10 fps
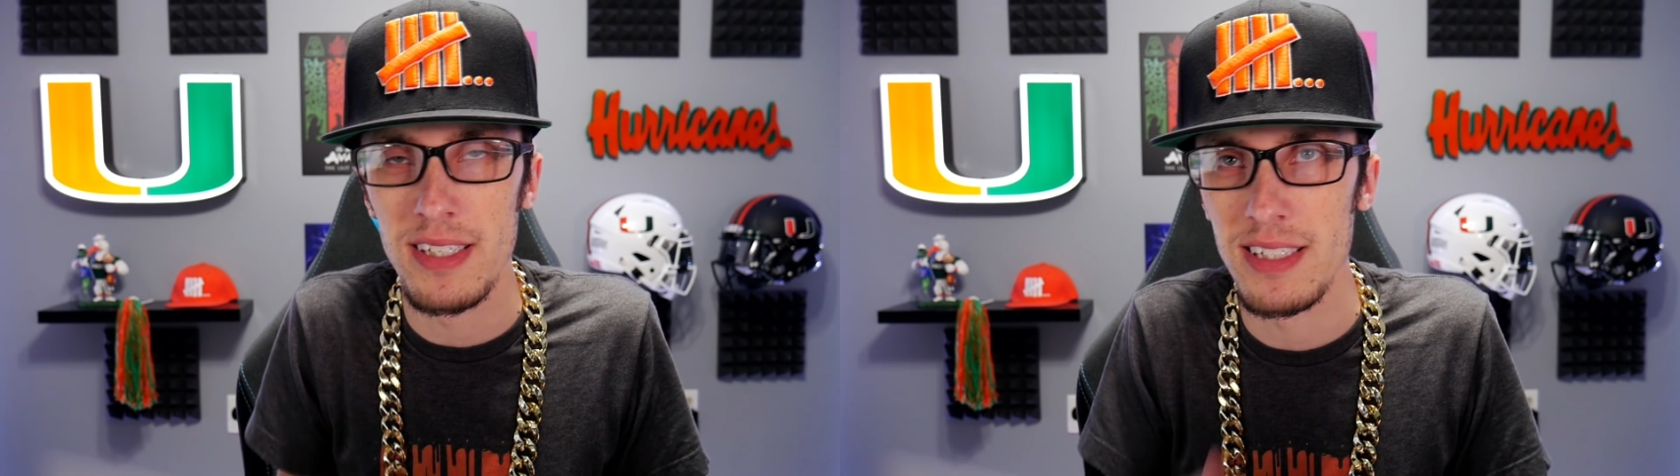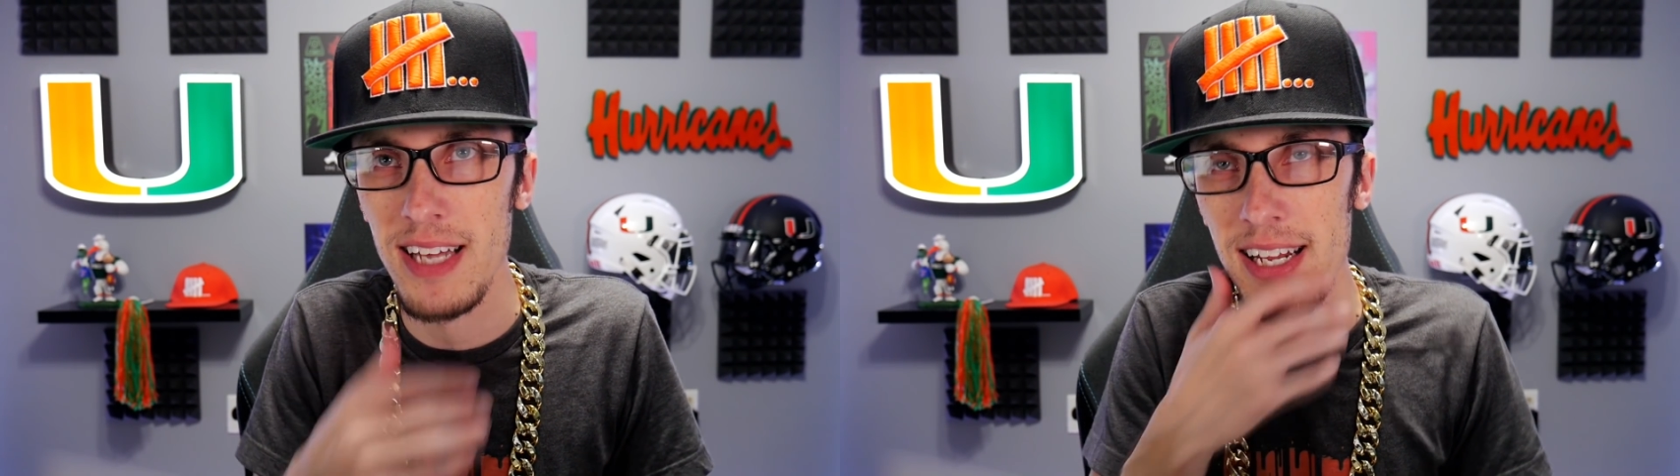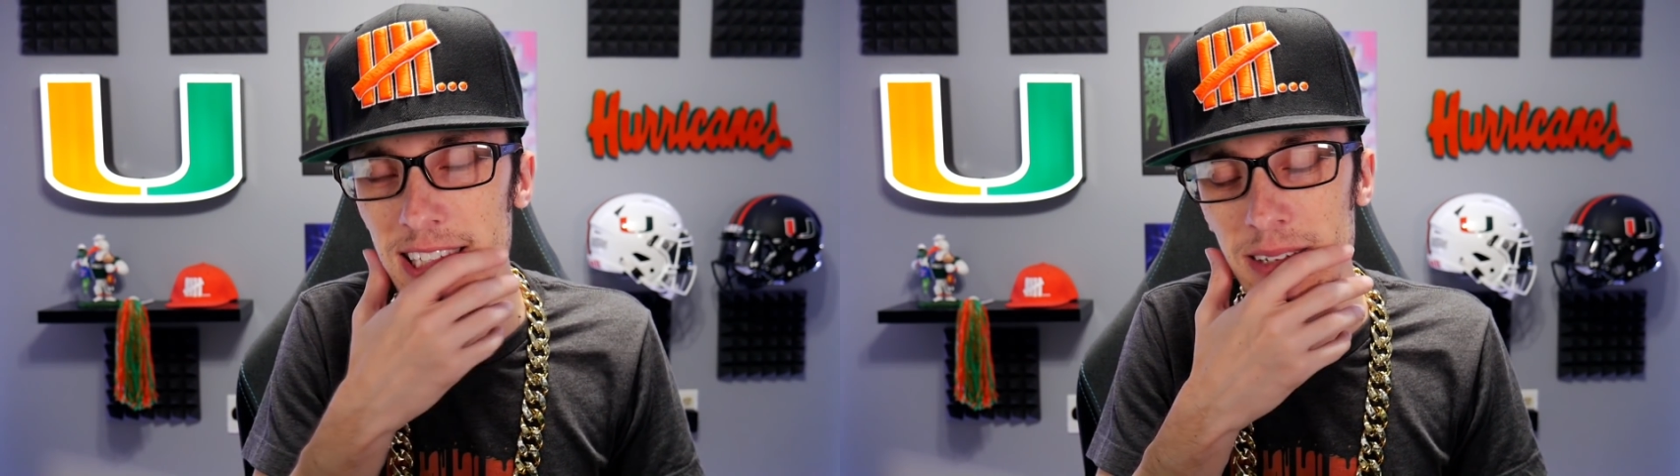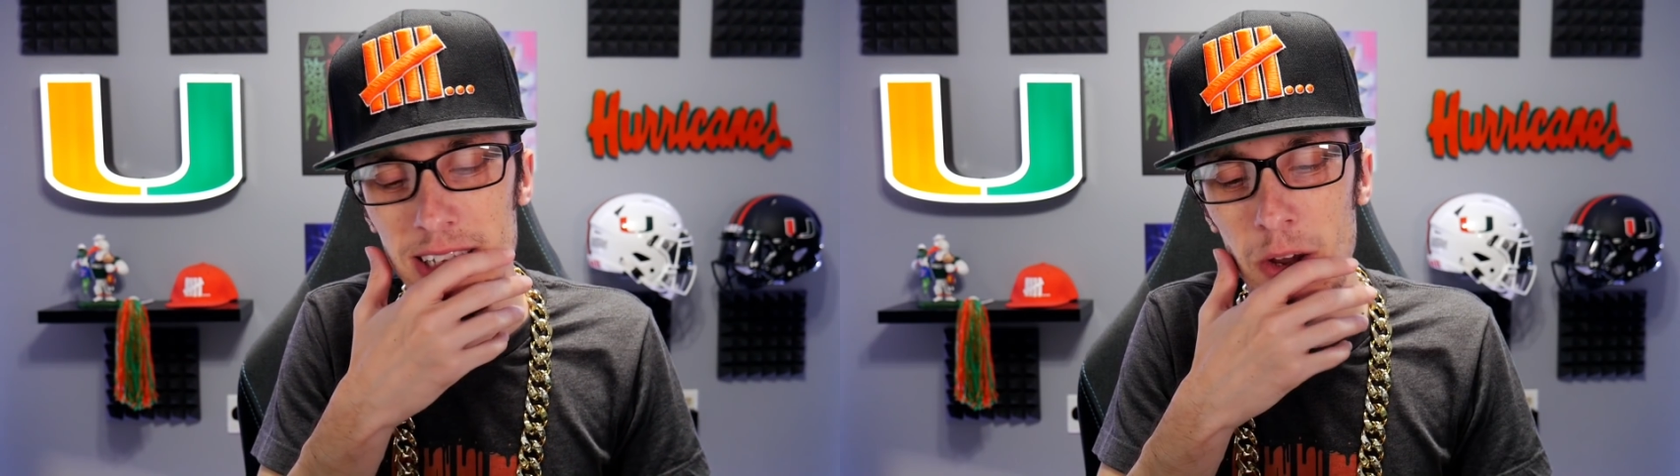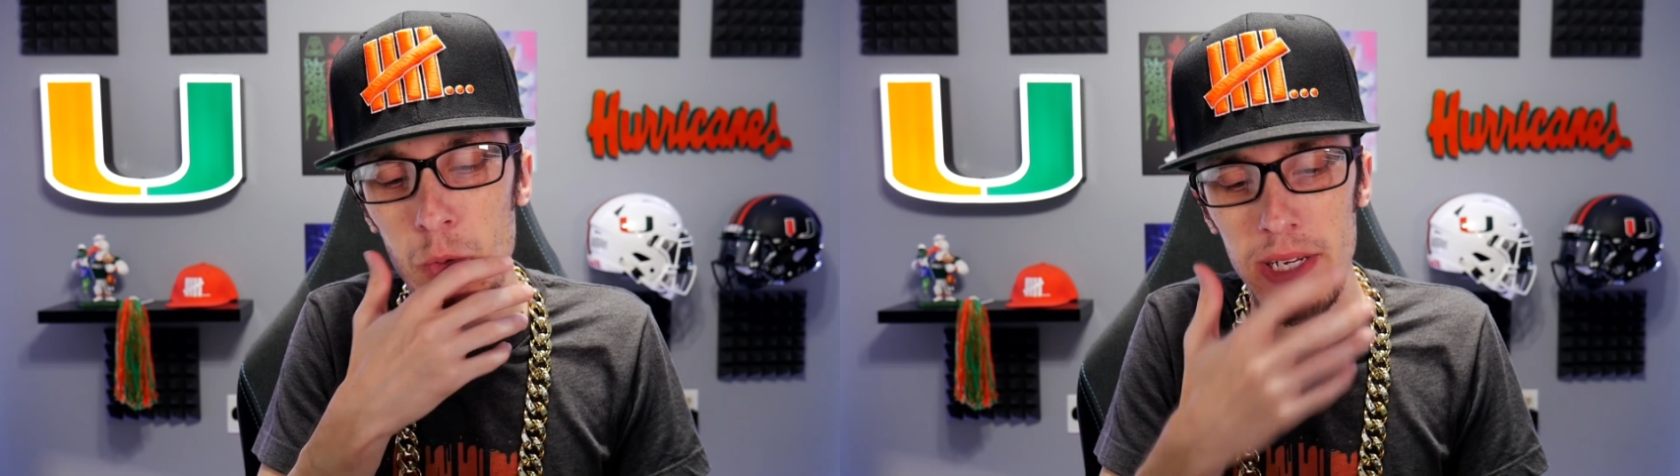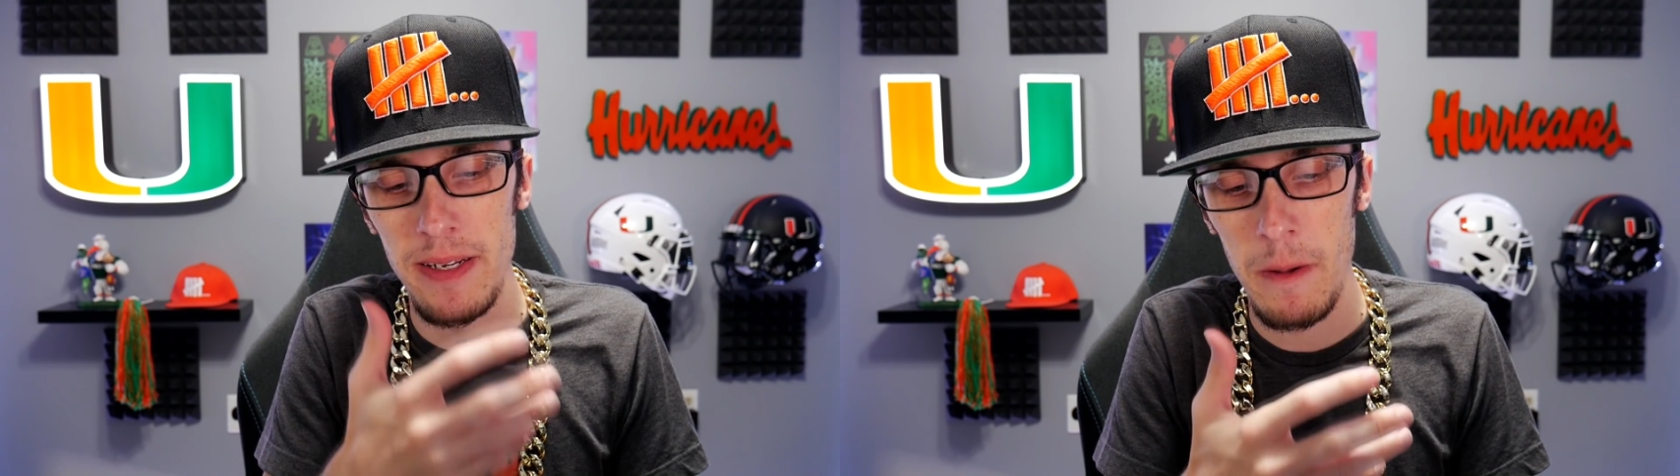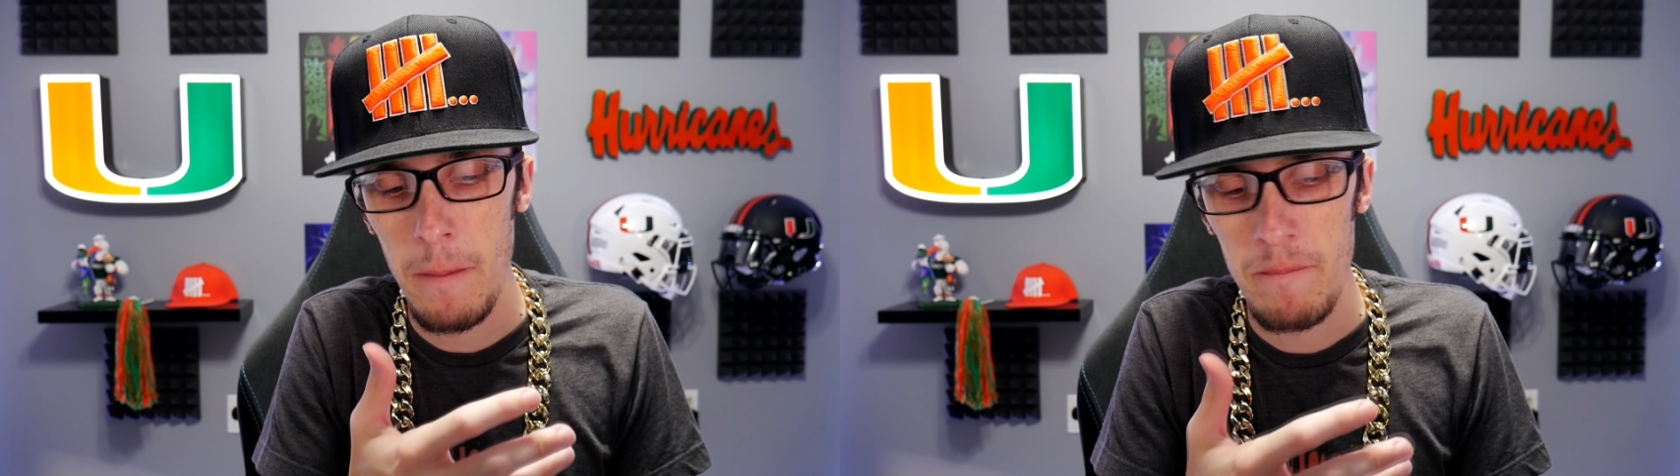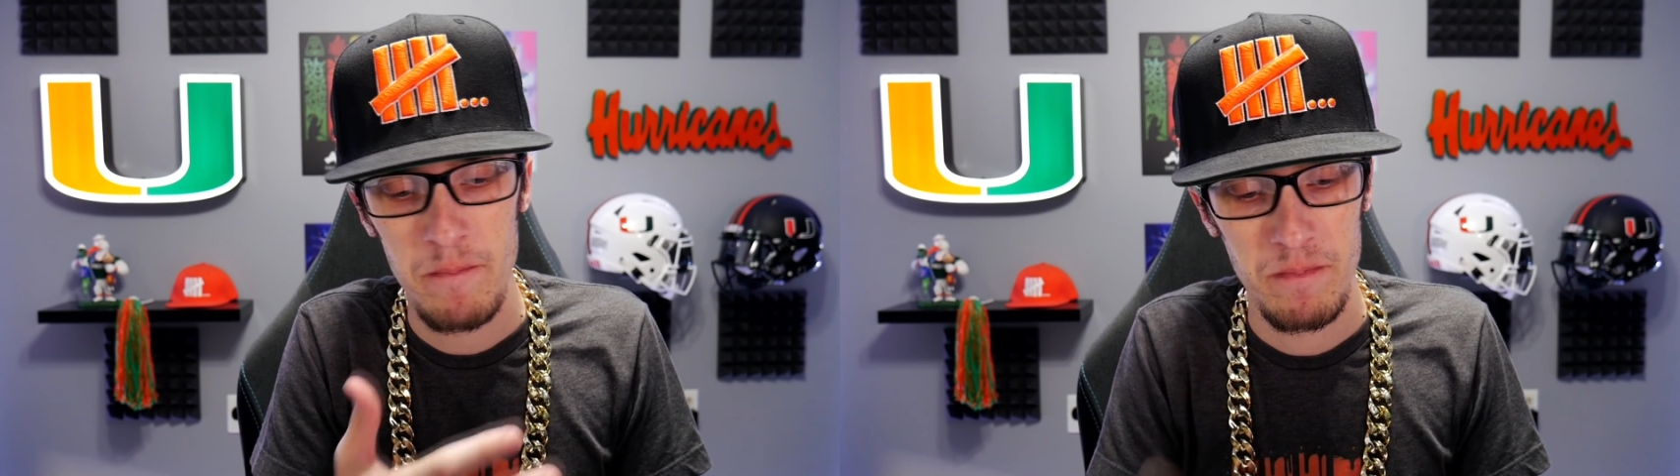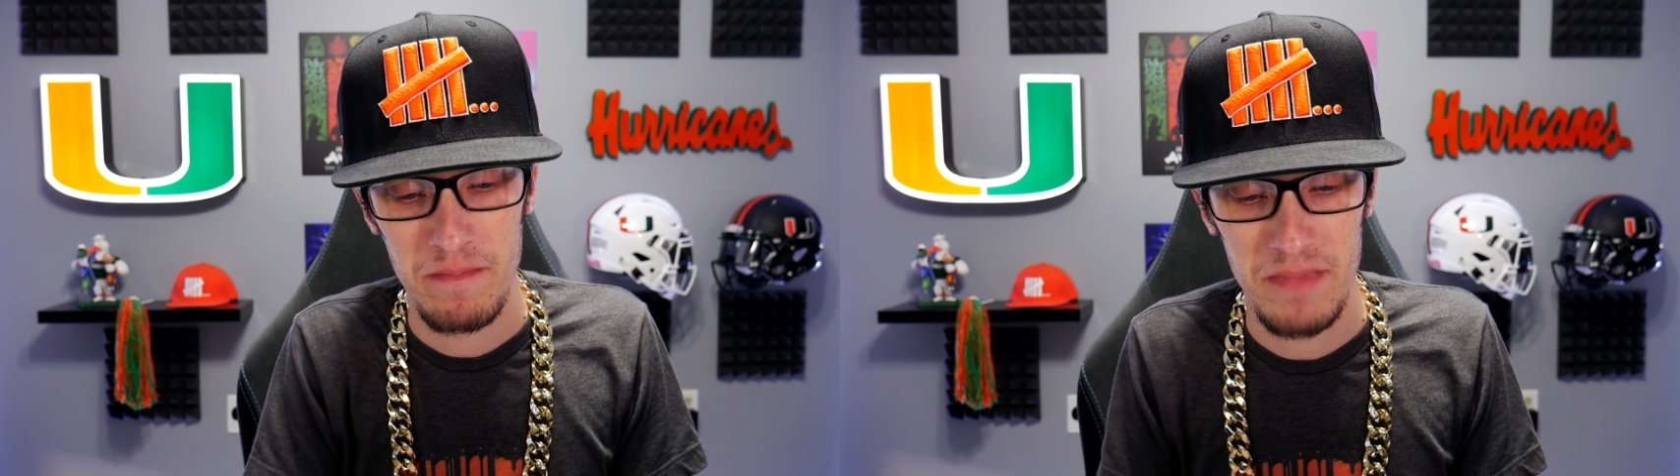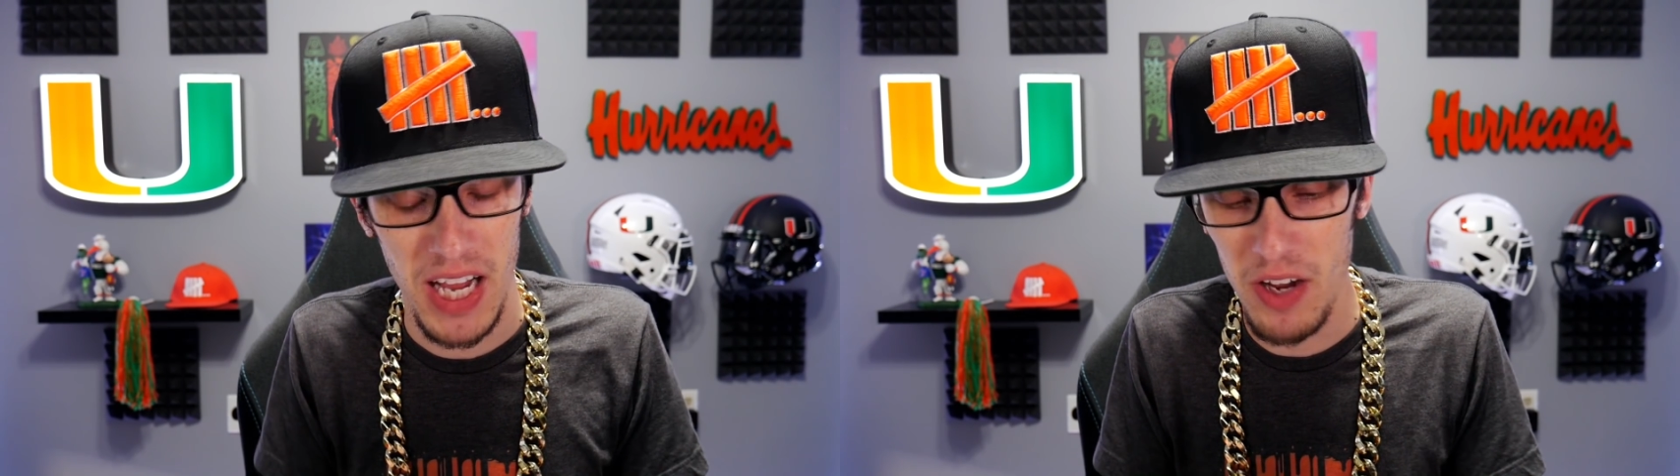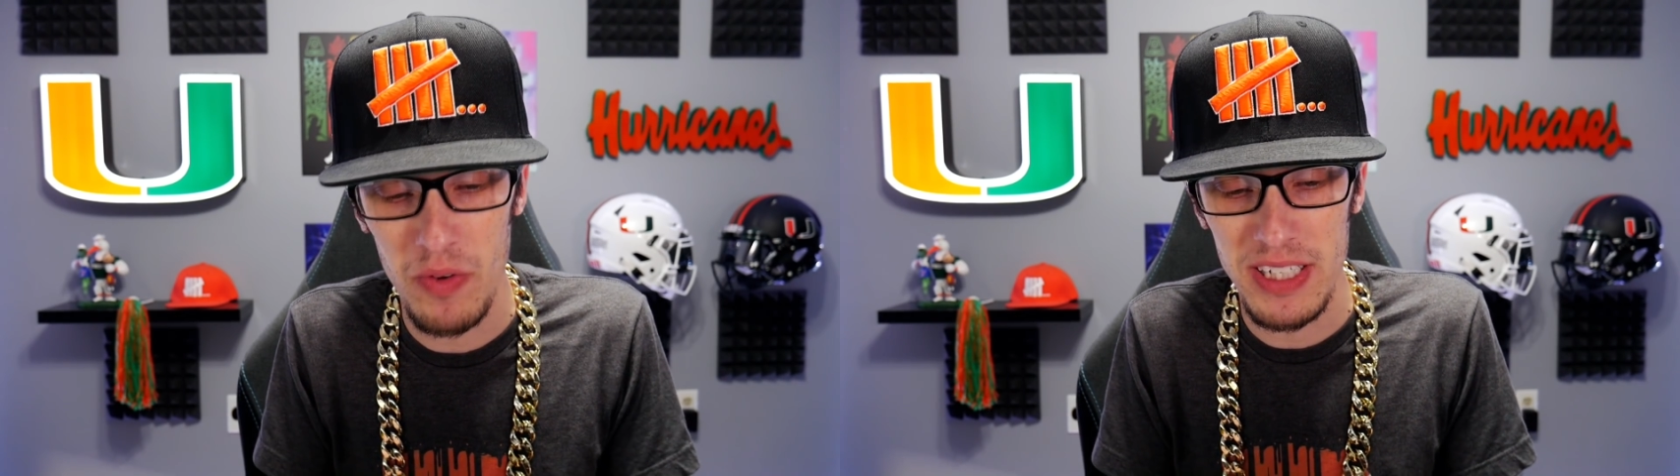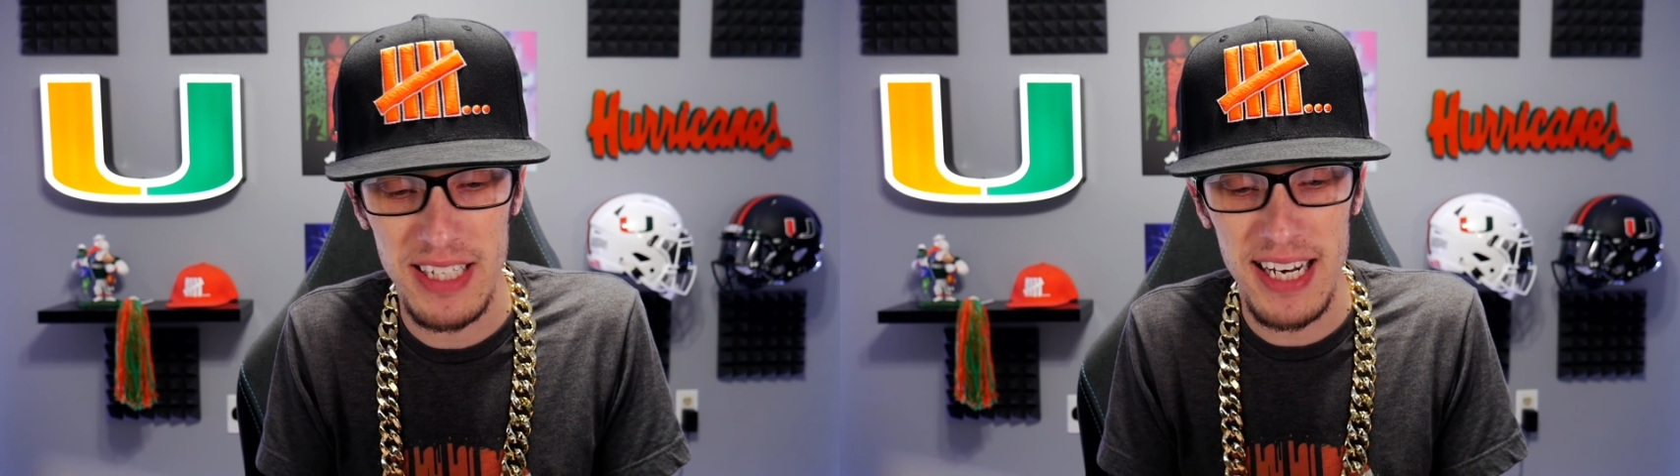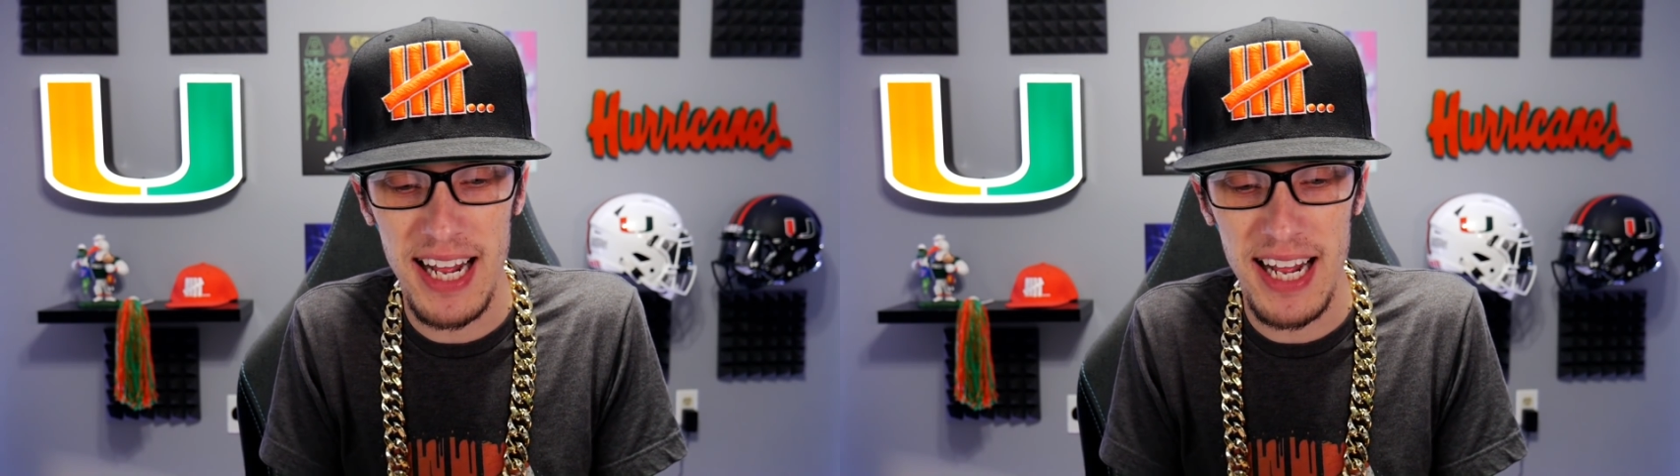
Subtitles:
Instead, it seems like I already said it,